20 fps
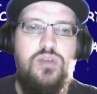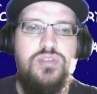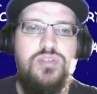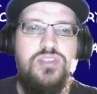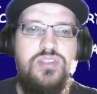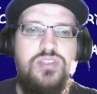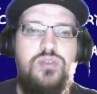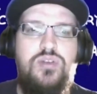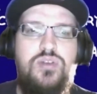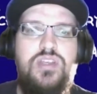
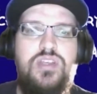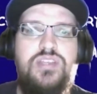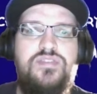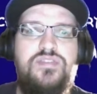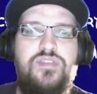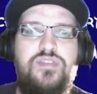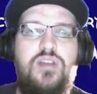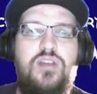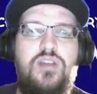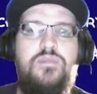stories
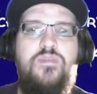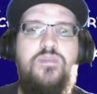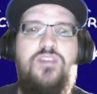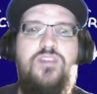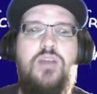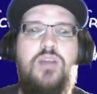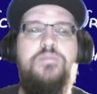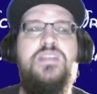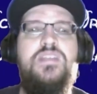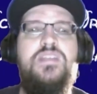
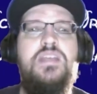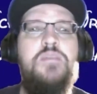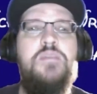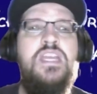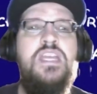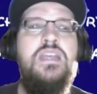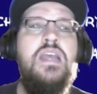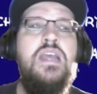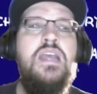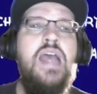from
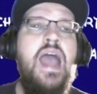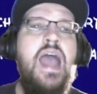Timmy.